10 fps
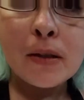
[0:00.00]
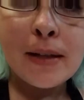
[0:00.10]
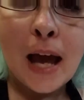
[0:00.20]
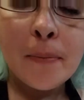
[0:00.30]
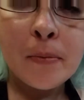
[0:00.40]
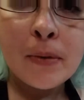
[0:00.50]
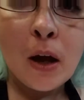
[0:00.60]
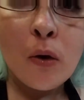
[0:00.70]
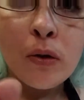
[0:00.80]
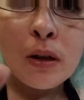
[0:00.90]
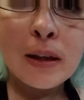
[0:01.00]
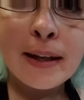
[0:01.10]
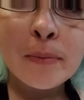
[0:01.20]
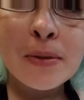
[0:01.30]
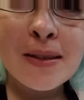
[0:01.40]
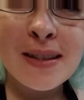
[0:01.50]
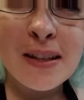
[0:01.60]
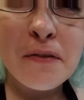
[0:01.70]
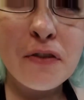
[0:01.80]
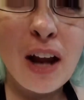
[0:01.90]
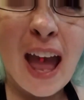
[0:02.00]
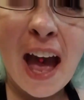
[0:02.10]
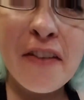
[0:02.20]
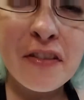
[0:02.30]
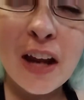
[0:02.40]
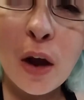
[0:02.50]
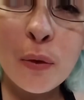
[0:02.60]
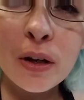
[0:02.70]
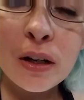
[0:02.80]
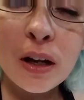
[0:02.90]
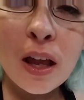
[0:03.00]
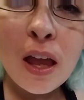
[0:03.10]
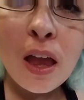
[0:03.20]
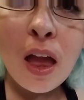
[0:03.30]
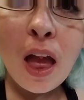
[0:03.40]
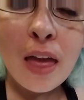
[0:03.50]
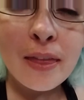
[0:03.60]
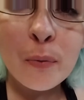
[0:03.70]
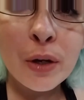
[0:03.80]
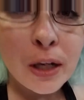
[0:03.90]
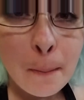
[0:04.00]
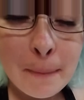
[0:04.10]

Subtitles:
tap them down, let them sit for half an hour, and then we're gonna